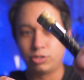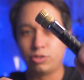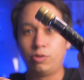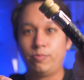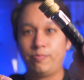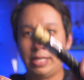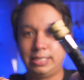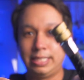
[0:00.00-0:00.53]

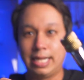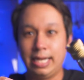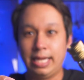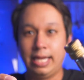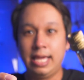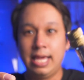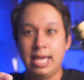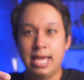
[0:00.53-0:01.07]
So
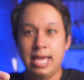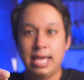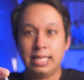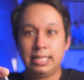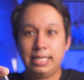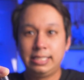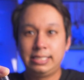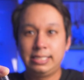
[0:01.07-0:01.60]
basically,
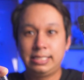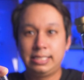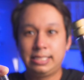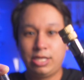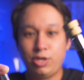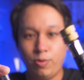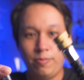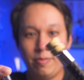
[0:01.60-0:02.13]
this
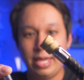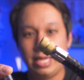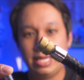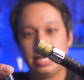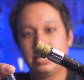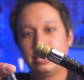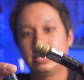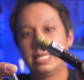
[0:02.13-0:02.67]

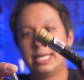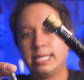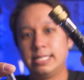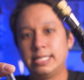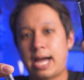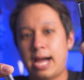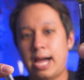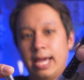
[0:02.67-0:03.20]
tubing
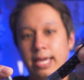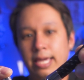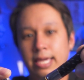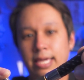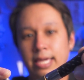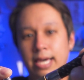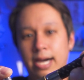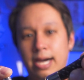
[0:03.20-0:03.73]

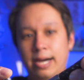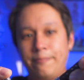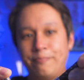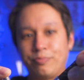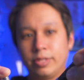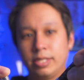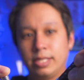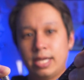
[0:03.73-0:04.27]
I
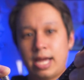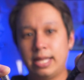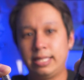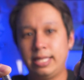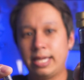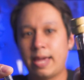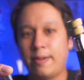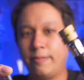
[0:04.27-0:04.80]

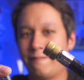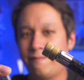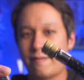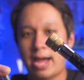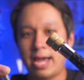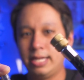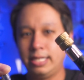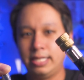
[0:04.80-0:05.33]
think can be
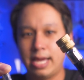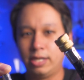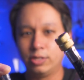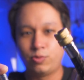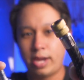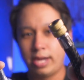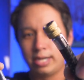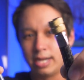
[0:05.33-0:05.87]
found
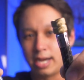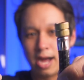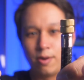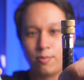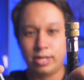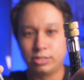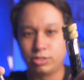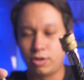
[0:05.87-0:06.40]
elsewhere in the
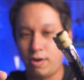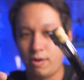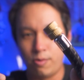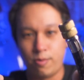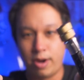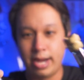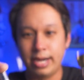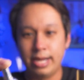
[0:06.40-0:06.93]
hardware store or
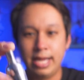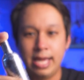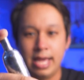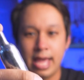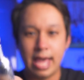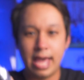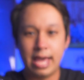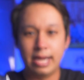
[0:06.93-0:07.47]
what,
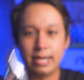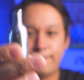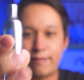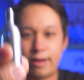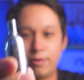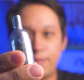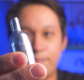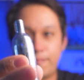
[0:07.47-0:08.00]
and followed